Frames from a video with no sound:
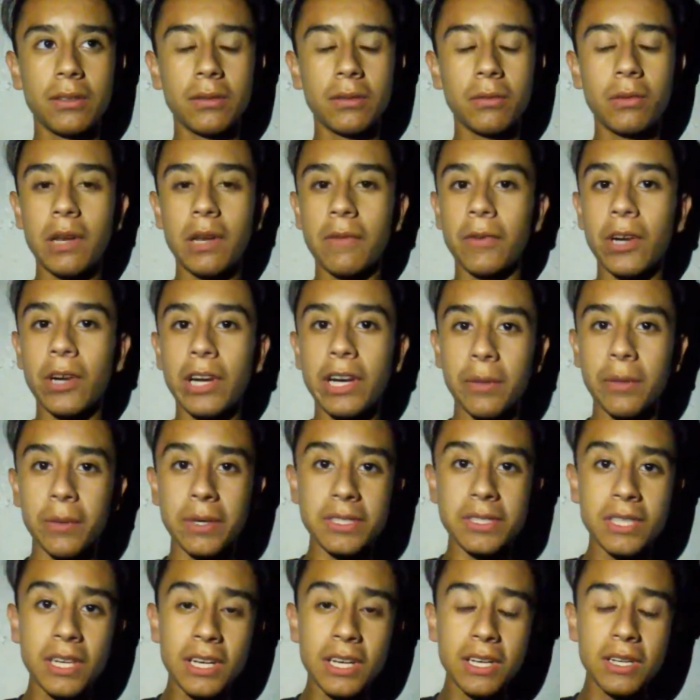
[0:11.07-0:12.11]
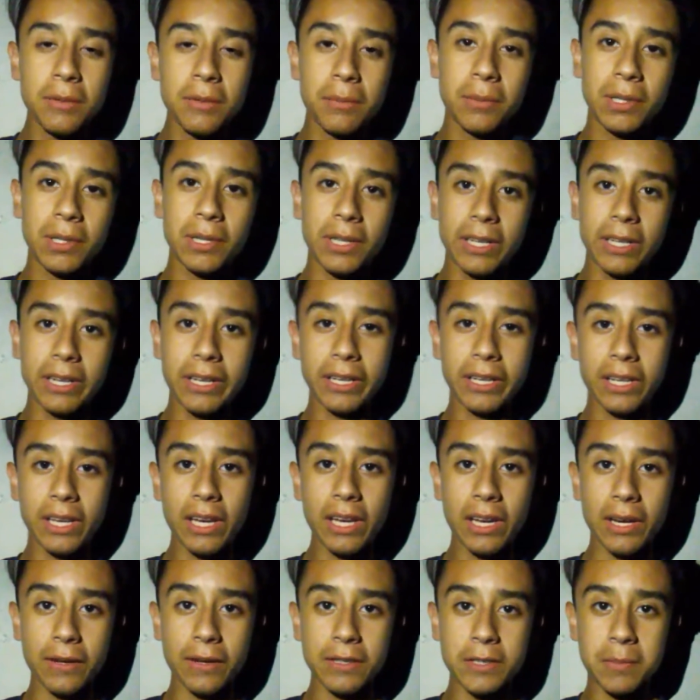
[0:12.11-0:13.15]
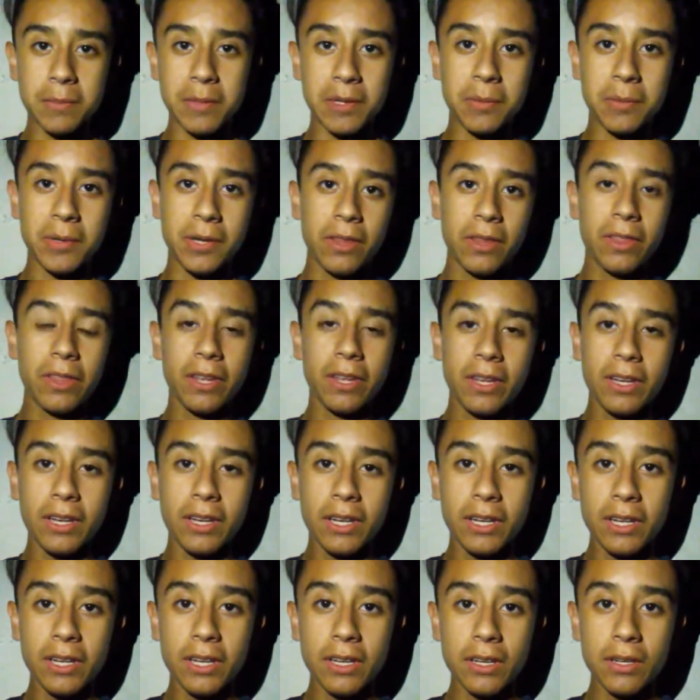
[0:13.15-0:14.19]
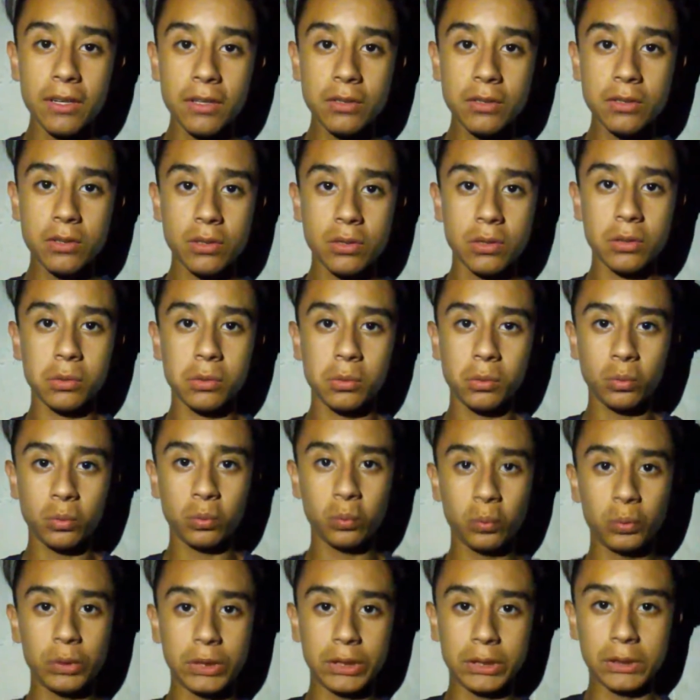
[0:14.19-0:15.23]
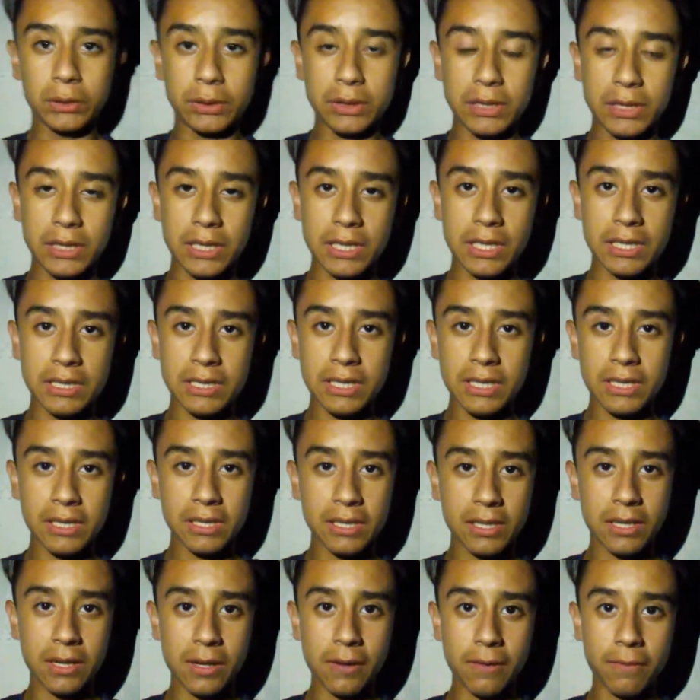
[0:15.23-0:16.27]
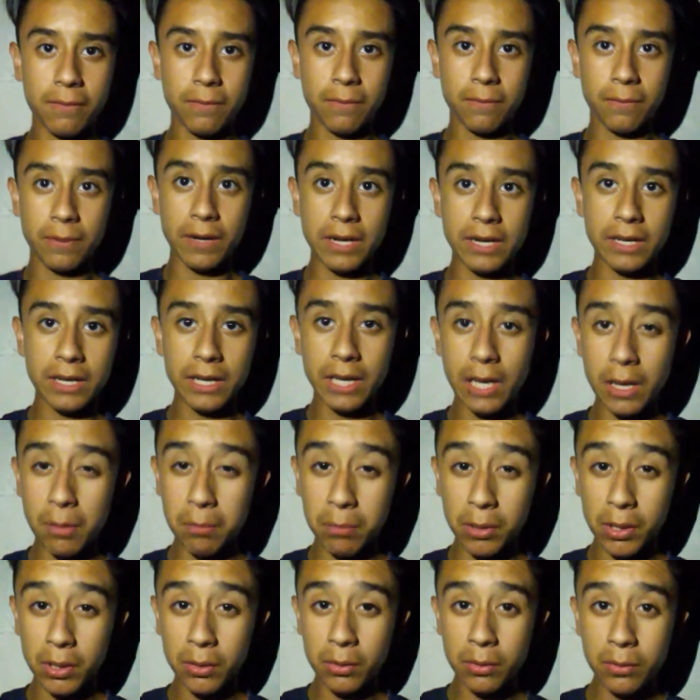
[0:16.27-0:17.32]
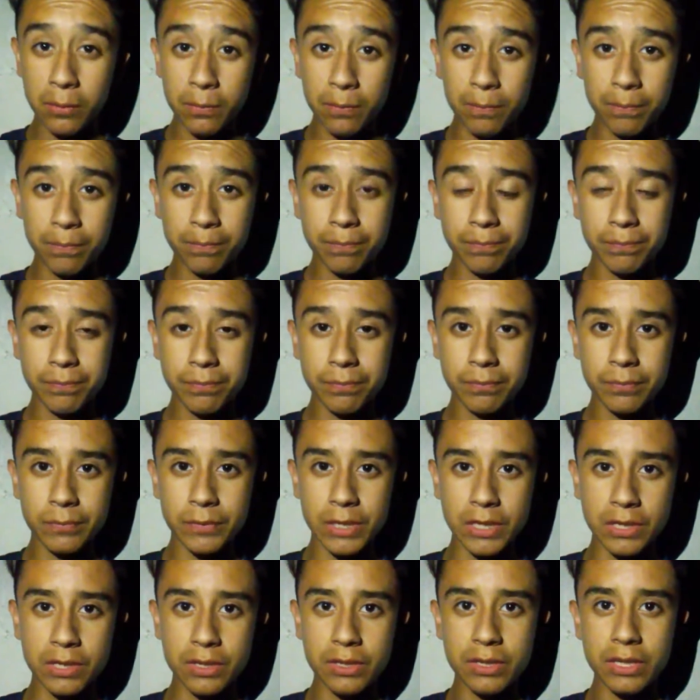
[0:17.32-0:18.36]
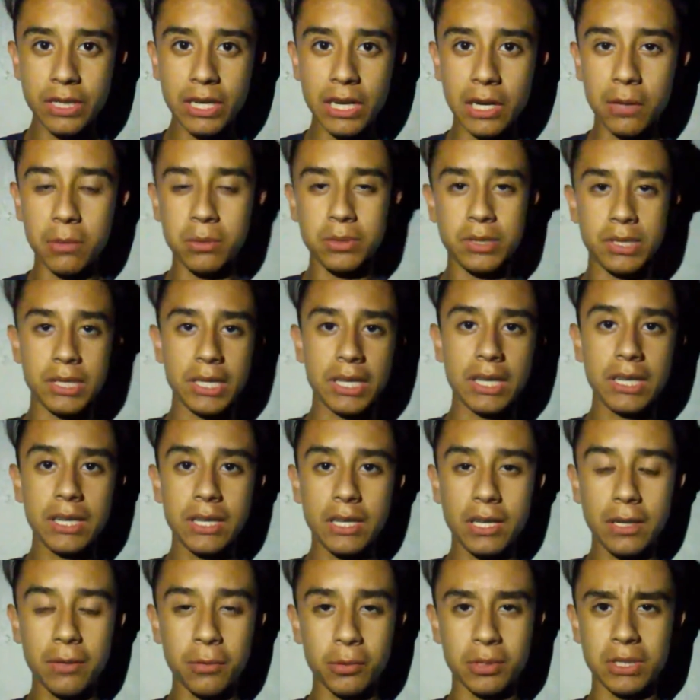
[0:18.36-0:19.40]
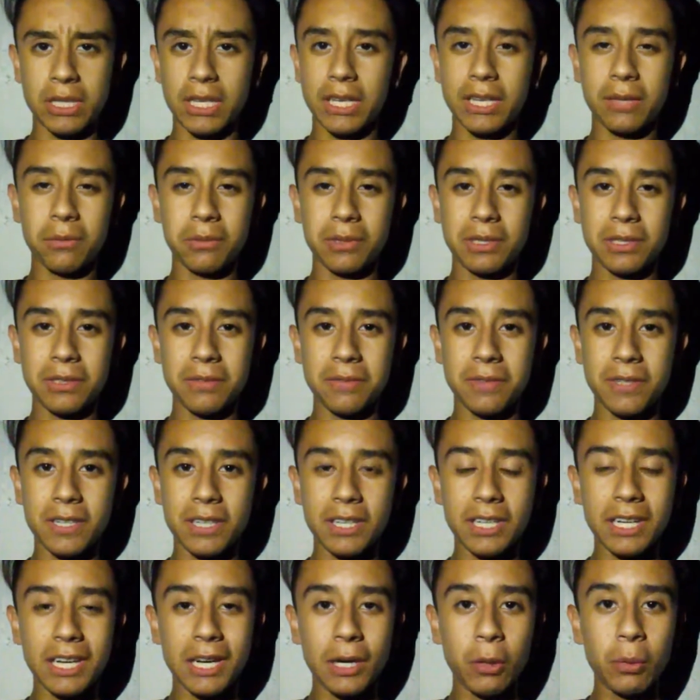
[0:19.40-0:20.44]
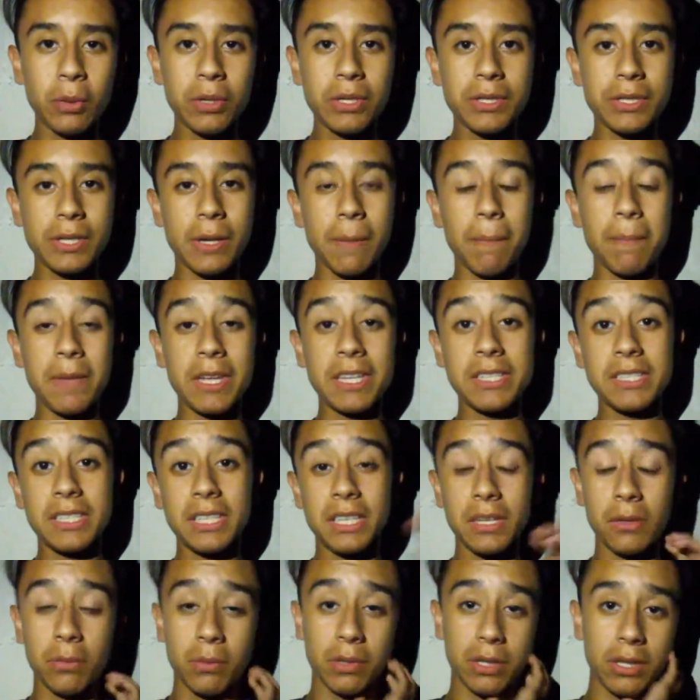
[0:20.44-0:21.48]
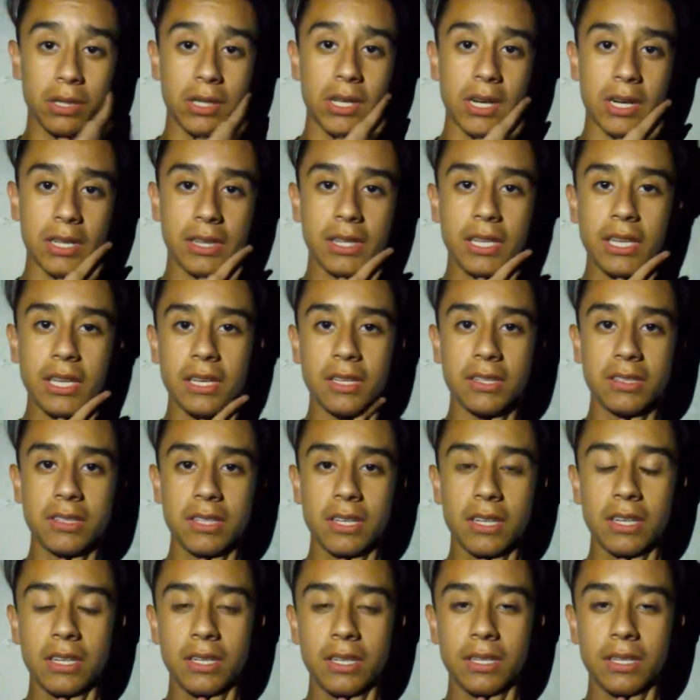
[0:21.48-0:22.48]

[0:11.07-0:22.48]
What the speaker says: Whatever, anyways. But, it's been a month. So, I decided to finally upload. Let's just say I was late. I was late, what the fuck? I'm busy with a lot of things.